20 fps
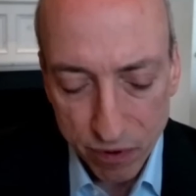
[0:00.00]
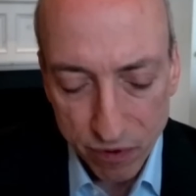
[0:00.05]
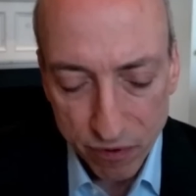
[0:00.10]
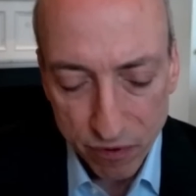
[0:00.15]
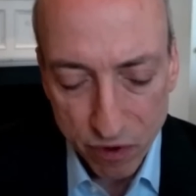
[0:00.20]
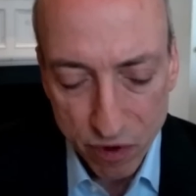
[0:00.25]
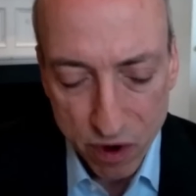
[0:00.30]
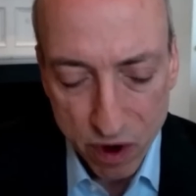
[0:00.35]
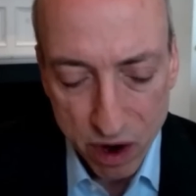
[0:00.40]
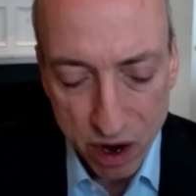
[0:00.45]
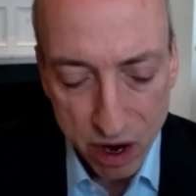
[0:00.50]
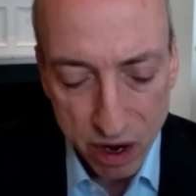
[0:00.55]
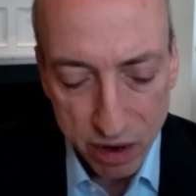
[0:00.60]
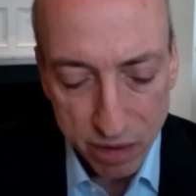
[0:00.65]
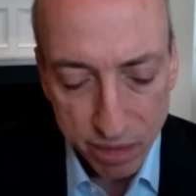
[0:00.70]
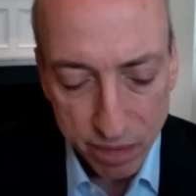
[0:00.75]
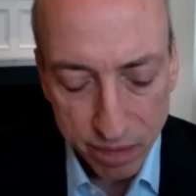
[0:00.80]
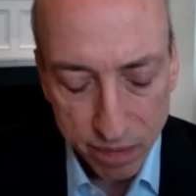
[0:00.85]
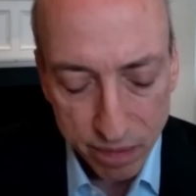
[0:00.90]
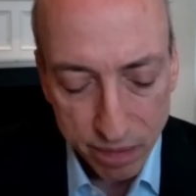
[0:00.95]

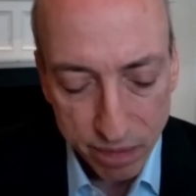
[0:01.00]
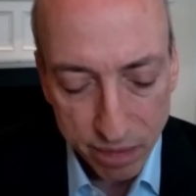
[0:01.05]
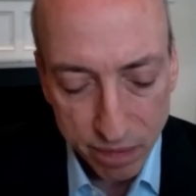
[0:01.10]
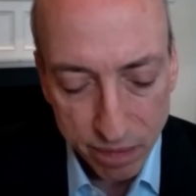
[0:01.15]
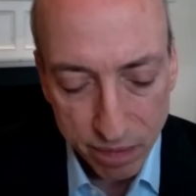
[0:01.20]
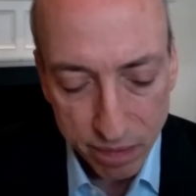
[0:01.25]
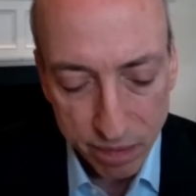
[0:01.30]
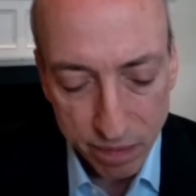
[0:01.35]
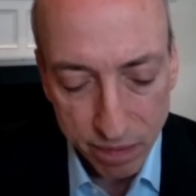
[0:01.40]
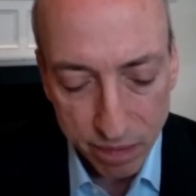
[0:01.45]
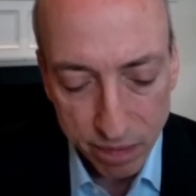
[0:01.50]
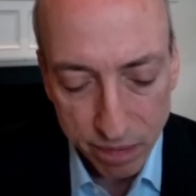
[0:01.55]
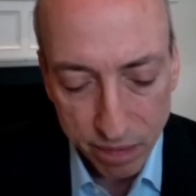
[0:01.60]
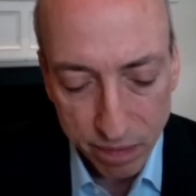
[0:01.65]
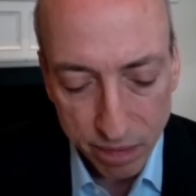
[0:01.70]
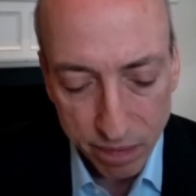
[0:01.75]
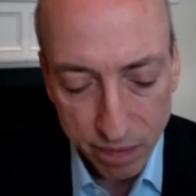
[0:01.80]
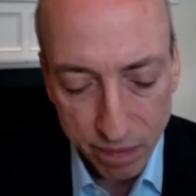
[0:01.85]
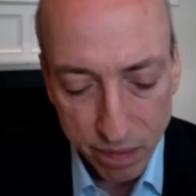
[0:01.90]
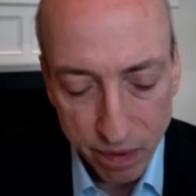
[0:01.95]
before
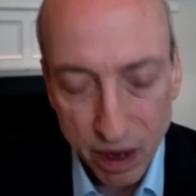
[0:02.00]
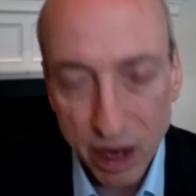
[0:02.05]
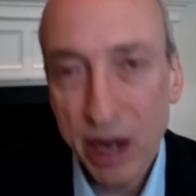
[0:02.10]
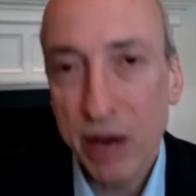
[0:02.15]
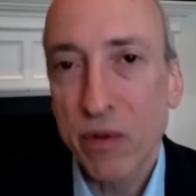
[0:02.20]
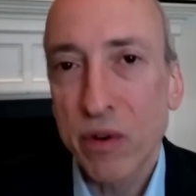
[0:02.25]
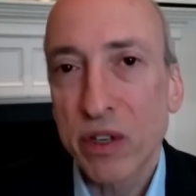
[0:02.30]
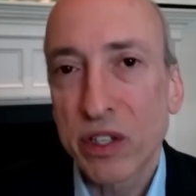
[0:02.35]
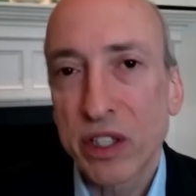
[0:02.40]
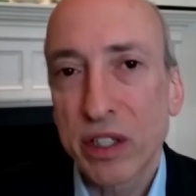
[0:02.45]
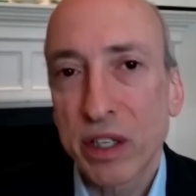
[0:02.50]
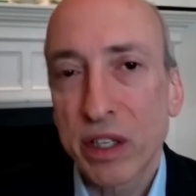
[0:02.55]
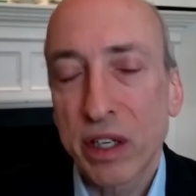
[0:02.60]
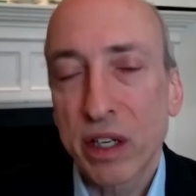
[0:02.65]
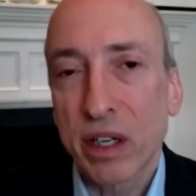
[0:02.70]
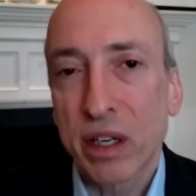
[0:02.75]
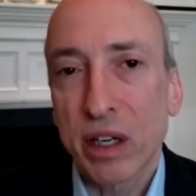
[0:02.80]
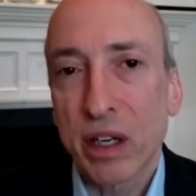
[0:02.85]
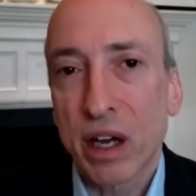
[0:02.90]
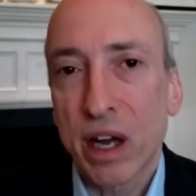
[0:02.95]
I
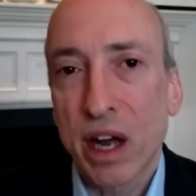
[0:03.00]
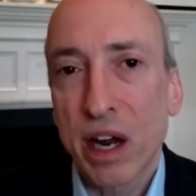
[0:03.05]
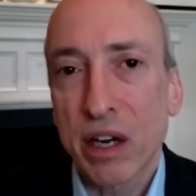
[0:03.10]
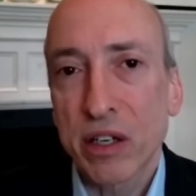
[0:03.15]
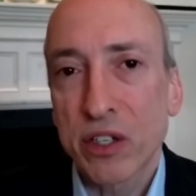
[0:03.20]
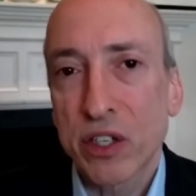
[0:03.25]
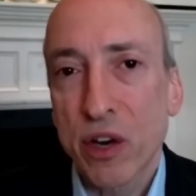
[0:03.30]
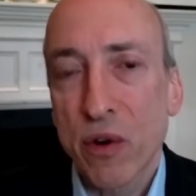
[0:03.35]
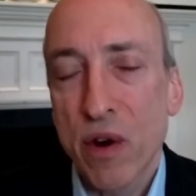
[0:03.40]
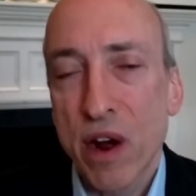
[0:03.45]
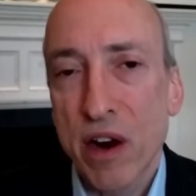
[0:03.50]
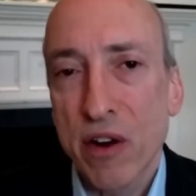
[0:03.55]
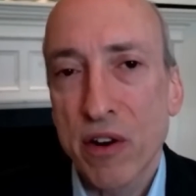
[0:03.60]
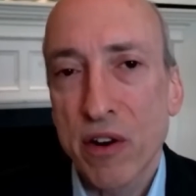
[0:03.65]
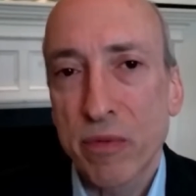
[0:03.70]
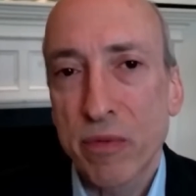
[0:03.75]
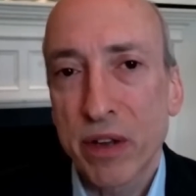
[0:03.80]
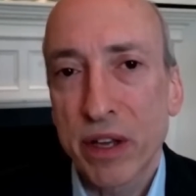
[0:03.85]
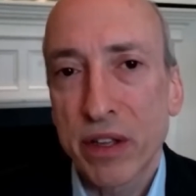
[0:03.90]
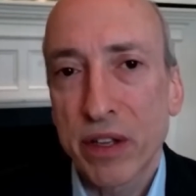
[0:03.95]
was so
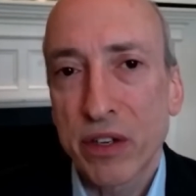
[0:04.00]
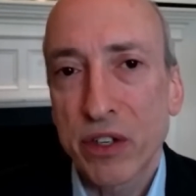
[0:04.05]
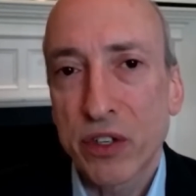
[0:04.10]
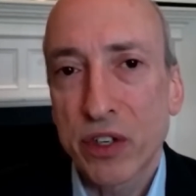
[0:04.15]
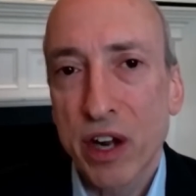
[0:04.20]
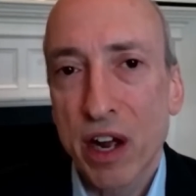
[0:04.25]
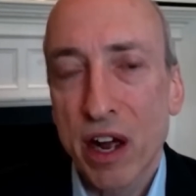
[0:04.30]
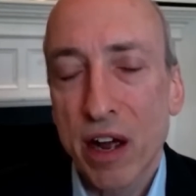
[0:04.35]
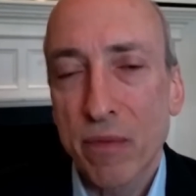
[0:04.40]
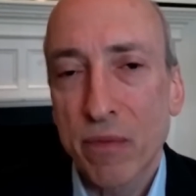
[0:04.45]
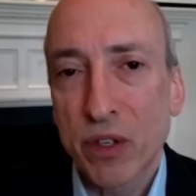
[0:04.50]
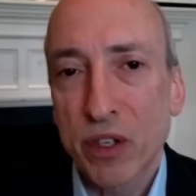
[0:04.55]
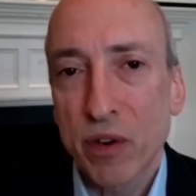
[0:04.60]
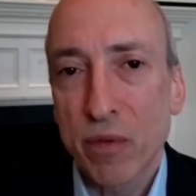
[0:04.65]
honored to be in this job.